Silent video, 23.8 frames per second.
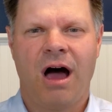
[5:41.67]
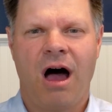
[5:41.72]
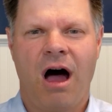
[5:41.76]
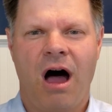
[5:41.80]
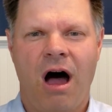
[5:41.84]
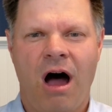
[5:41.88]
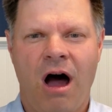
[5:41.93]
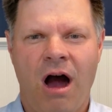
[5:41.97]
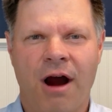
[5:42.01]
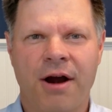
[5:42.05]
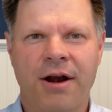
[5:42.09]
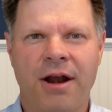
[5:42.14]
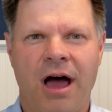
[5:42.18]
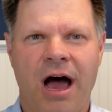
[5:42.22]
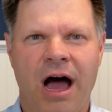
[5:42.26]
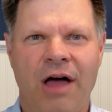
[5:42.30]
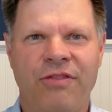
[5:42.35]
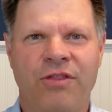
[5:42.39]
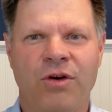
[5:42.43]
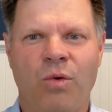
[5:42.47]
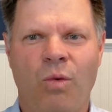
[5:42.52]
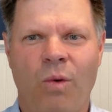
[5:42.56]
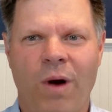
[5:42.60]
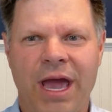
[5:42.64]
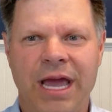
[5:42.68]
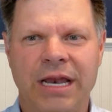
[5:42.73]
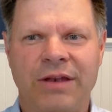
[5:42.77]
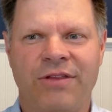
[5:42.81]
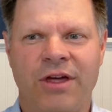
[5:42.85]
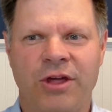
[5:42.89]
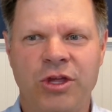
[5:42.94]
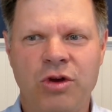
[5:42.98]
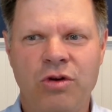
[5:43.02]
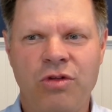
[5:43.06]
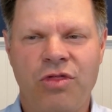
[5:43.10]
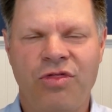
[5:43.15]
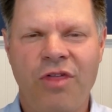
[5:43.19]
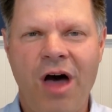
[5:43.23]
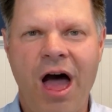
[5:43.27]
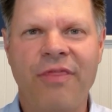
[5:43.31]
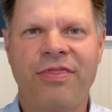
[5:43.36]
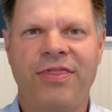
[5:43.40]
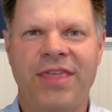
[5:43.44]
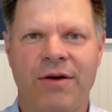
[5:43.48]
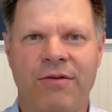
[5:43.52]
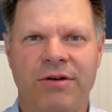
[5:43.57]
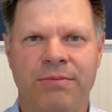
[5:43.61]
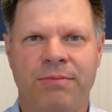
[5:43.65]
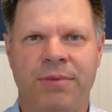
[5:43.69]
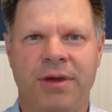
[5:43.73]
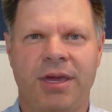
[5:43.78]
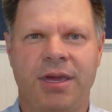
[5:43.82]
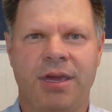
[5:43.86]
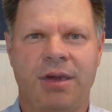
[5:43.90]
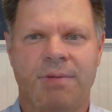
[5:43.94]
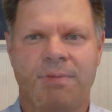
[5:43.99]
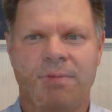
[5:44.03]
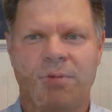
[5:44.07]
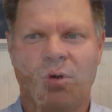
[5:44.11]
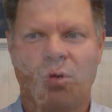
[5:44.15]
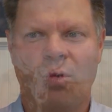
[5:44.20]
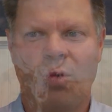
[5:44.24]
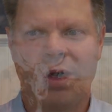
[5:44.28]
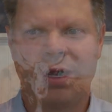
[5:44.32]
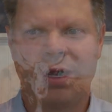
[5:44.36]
are not the weight that you thought they would be when it